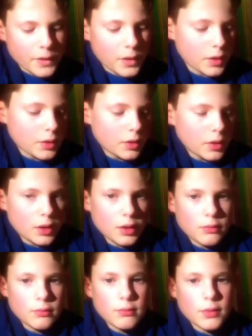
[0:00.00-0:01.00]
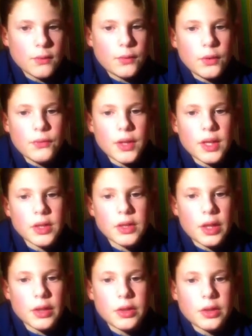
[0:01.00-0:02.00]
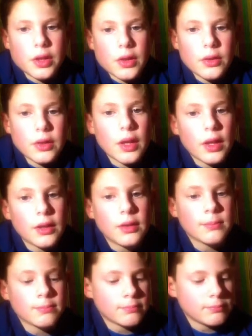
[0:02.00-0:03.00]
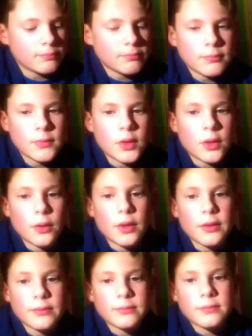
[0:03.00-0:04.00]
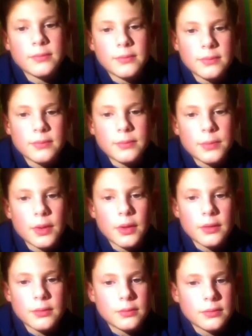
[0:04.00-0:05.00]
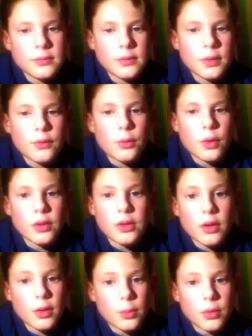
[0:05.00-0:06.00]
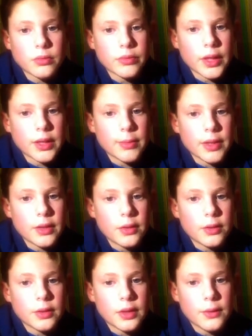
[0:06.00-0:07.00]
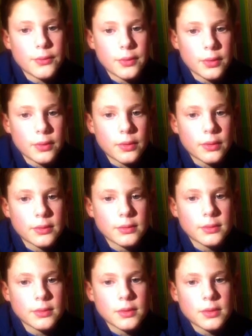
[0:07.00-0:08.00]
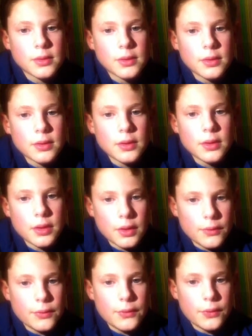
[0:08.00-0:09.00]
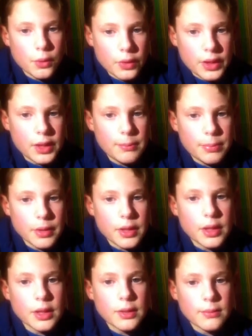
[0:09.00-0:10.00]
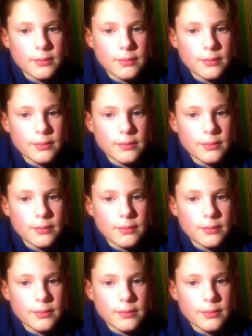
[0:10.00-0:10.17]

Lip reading: If you think it's necessary, then do it, but otherwise I wouldn't recommend doing that for if you've got a cheap budget.